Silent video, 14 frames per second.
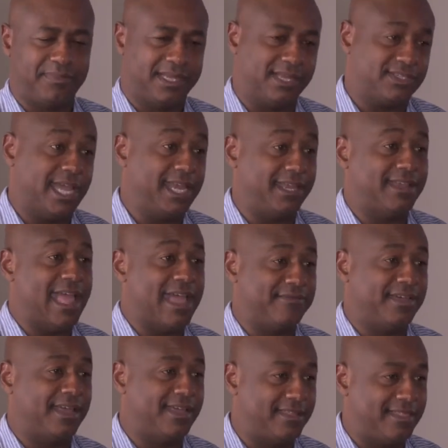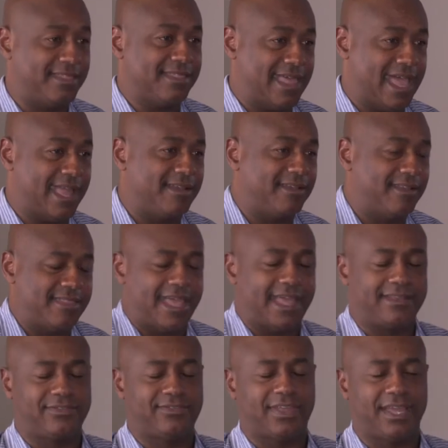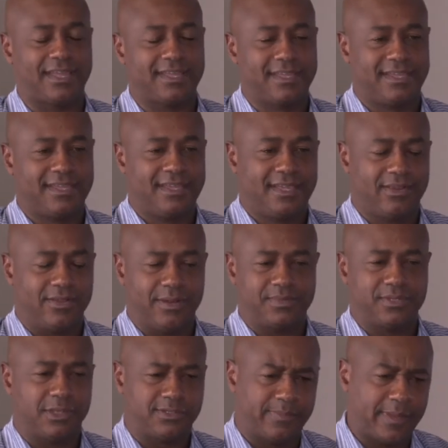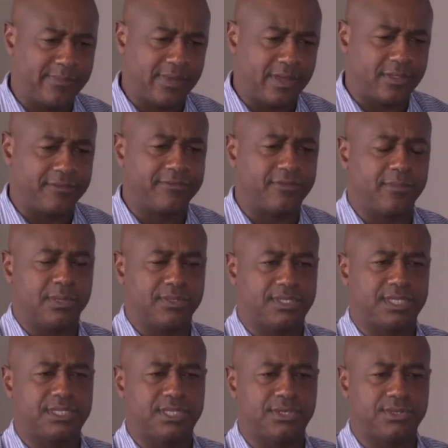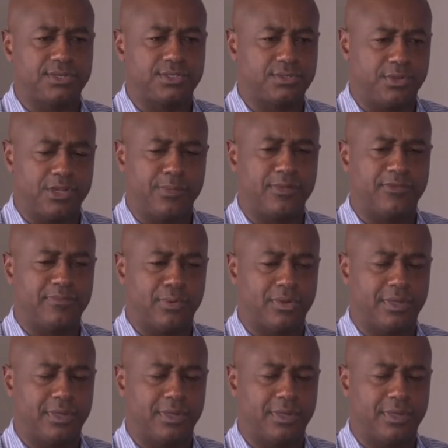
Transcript: because I didn't have that. So I was a big brother for about 6 years to a number of